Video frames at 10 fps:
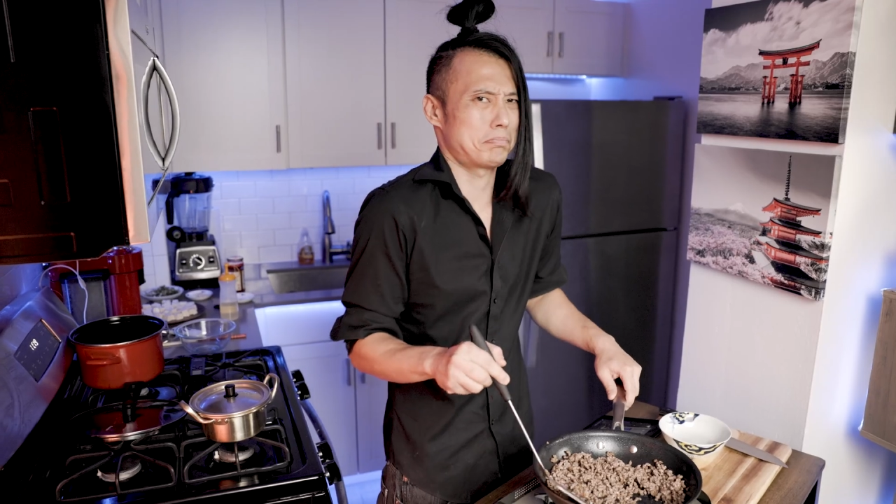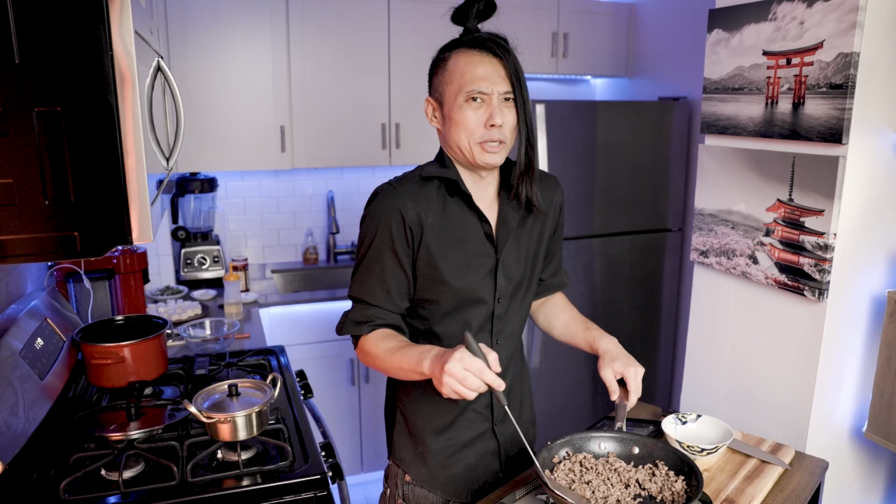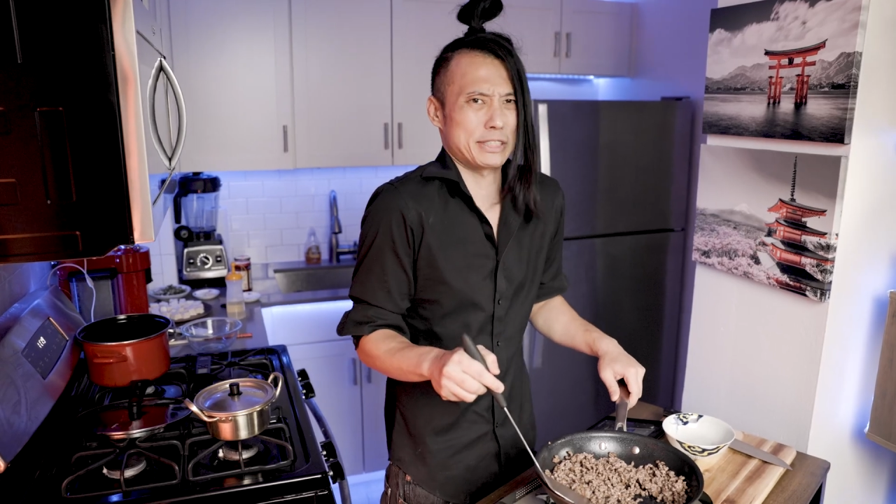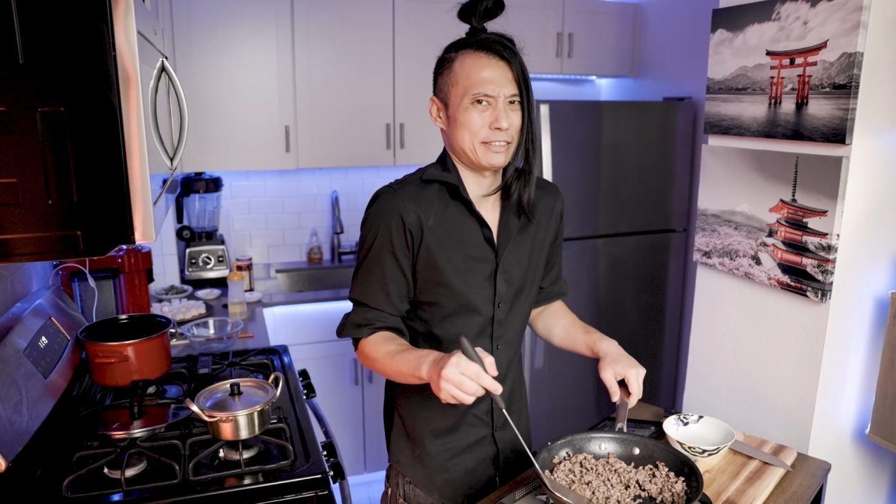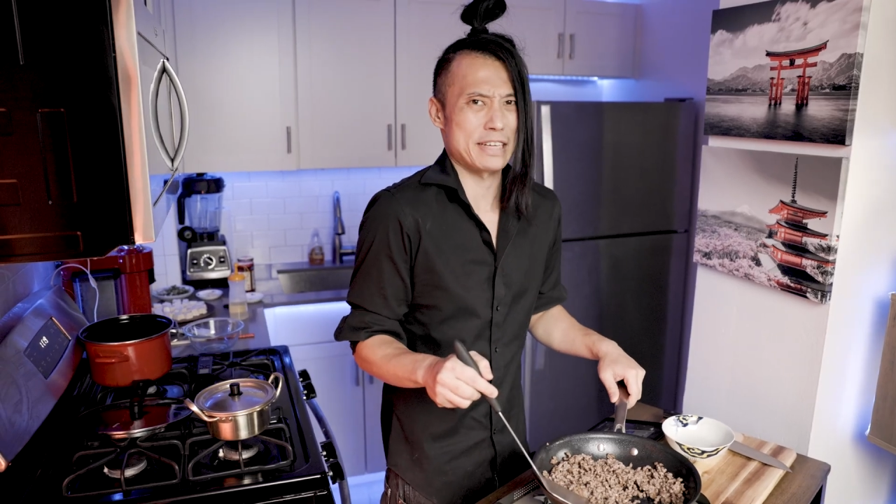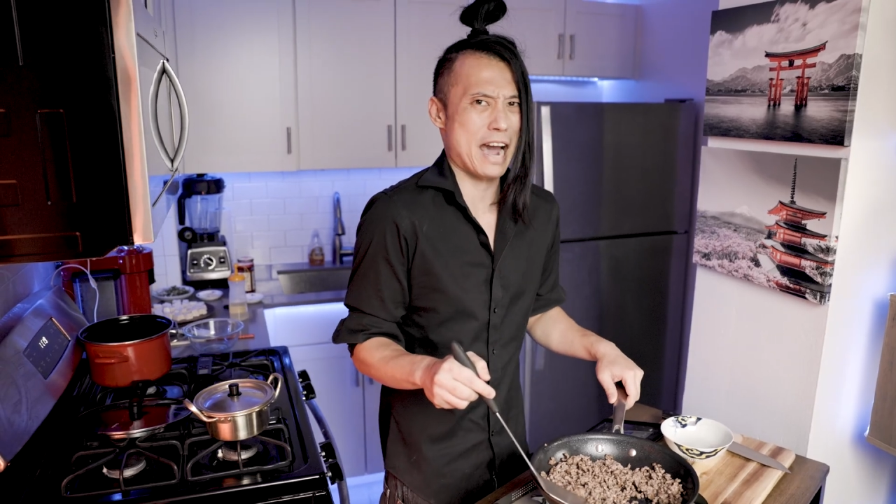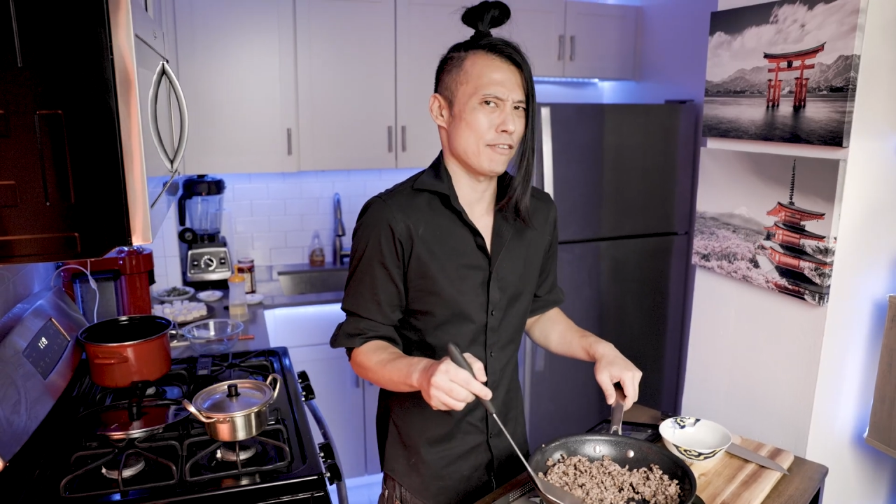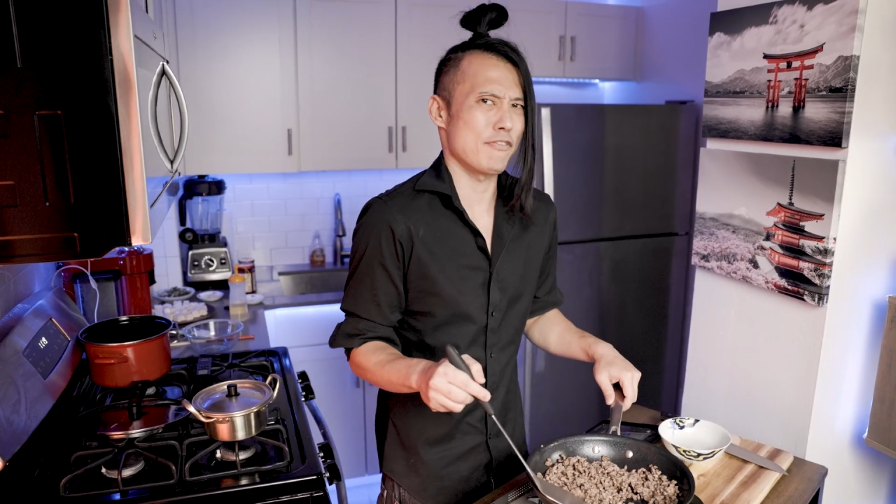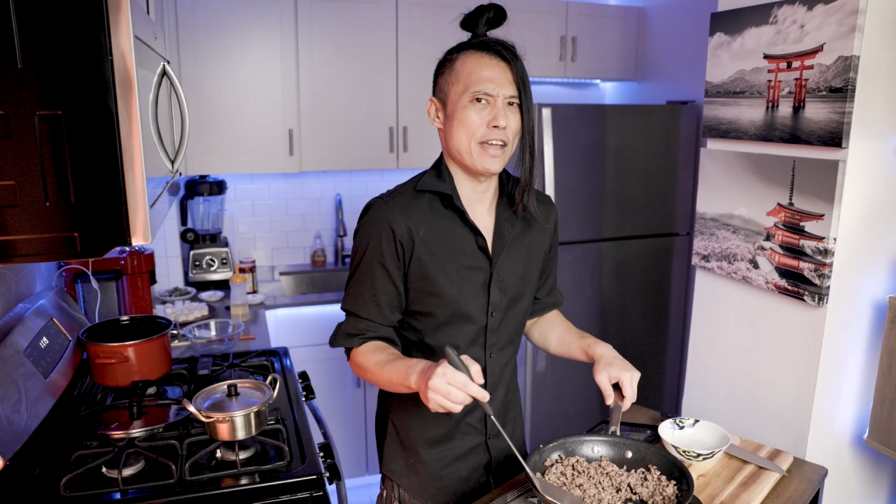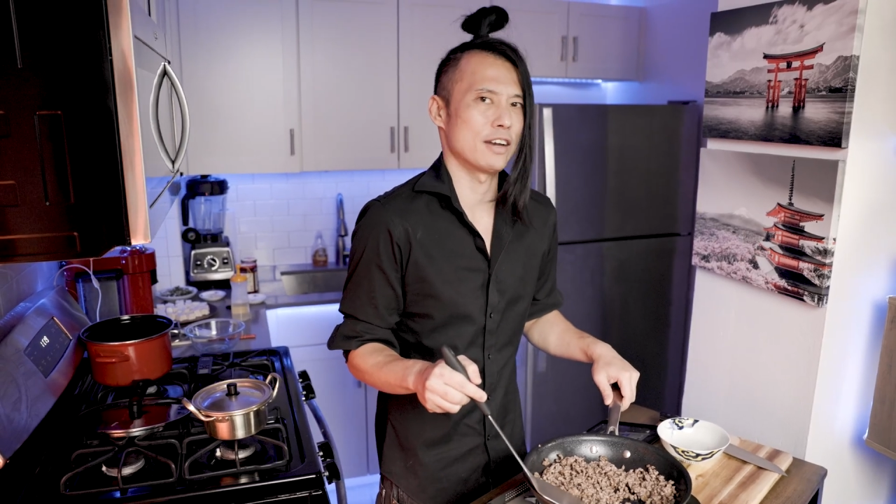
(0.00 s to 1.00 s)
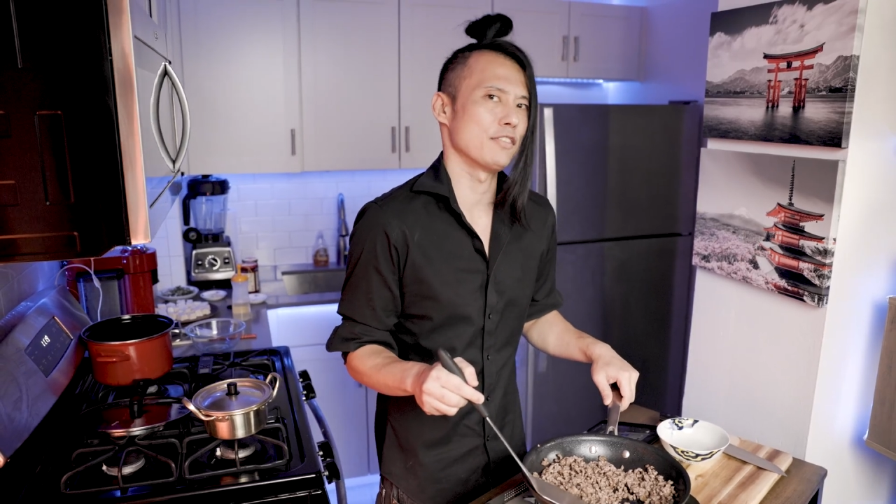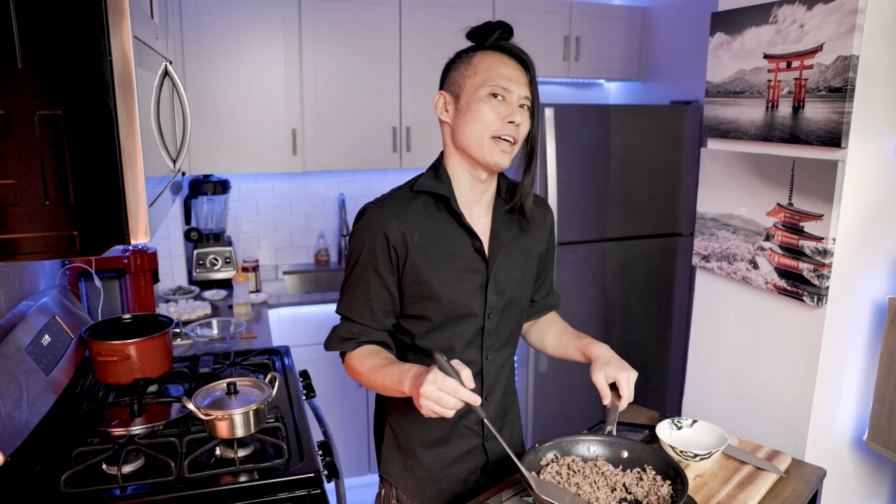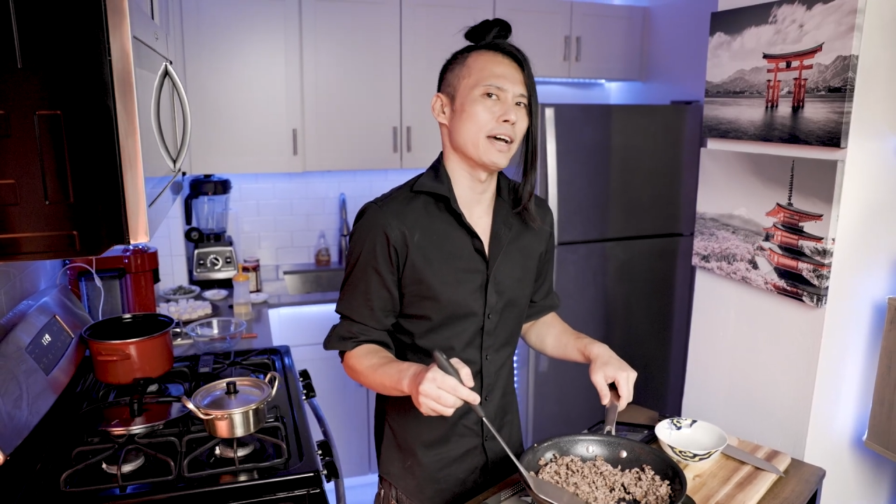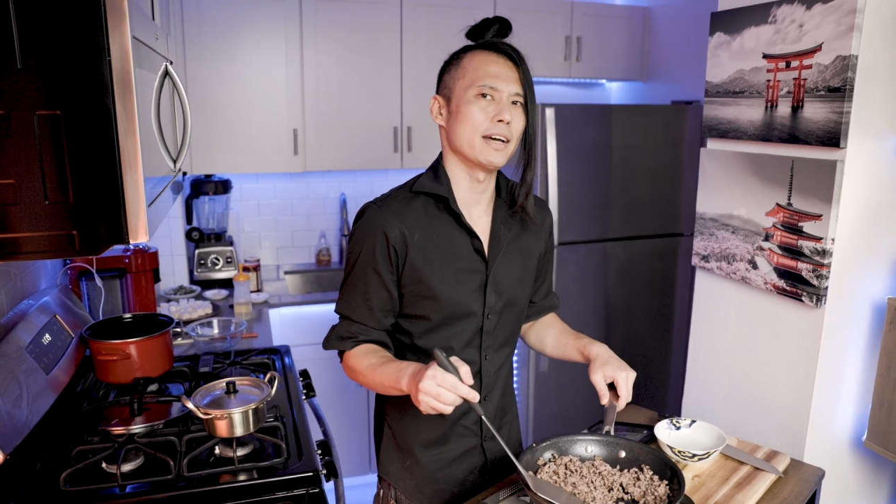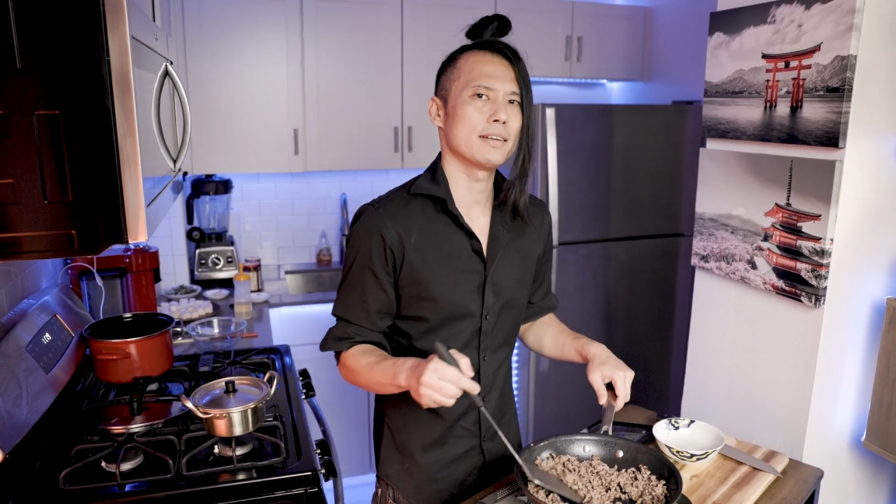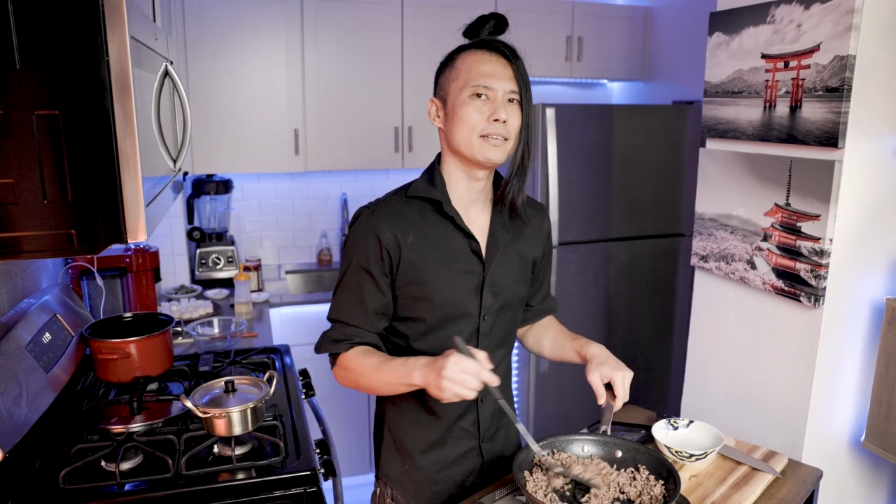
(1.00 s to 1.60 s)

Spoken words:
personally not a fan of that.